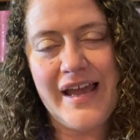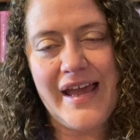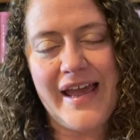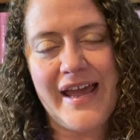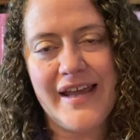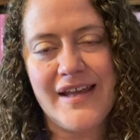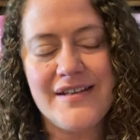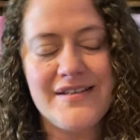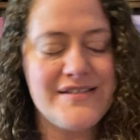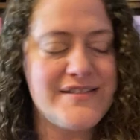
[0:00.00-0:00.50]

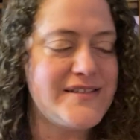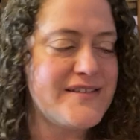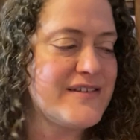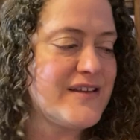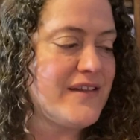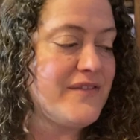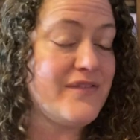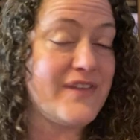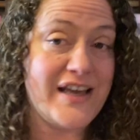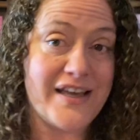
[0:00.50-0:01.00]
And
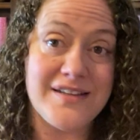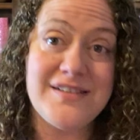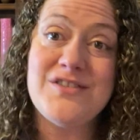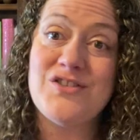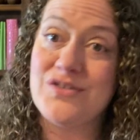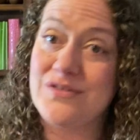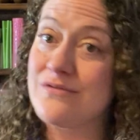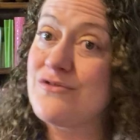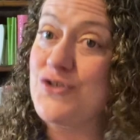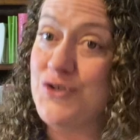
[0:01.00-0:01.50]

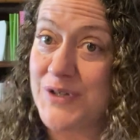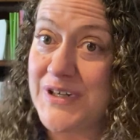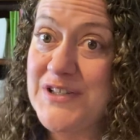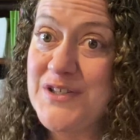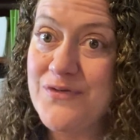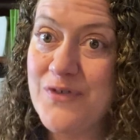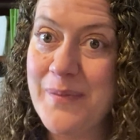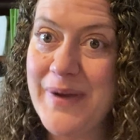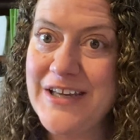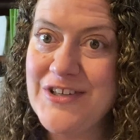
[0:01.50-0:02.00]
that's
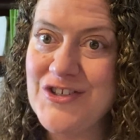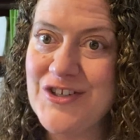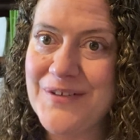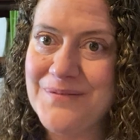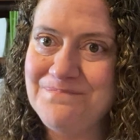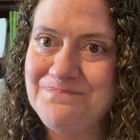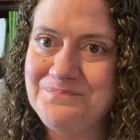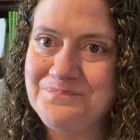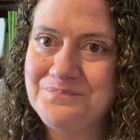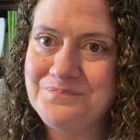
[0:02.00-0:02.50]

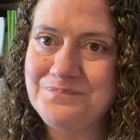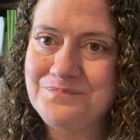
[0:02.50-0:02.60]
transformation.